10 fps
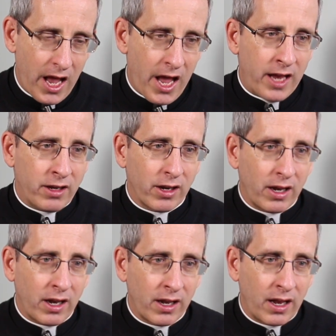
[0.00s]
And
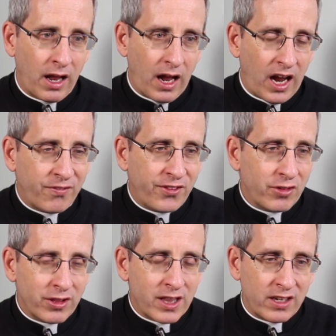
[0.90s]
I
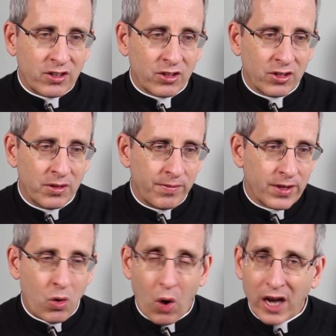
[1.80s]
feel this
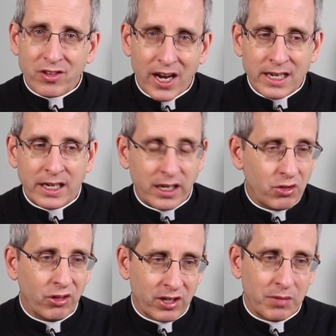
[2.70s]
quasi
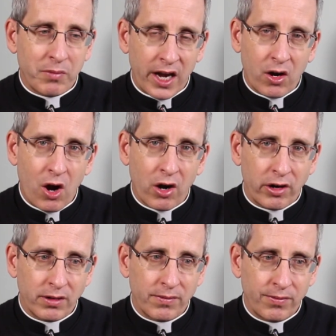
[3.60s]
guilt in my
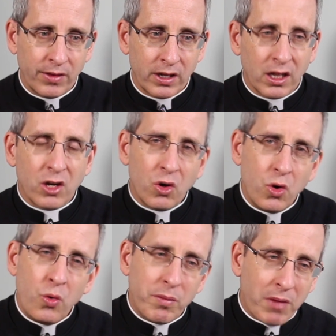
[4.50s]
heart. Like,
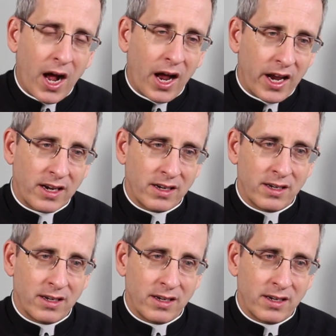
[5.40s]
who am I?